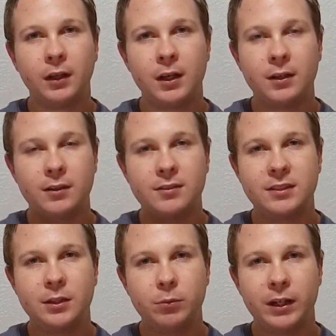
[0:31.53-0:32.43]
the
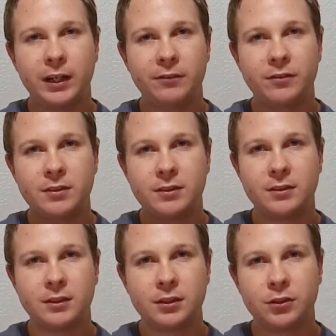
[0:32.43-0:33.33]
Z-Wave
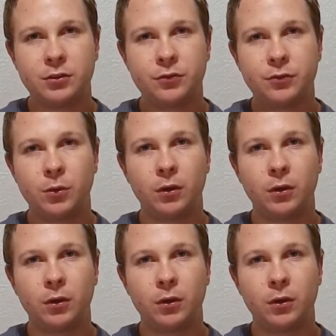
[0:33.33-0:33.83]
624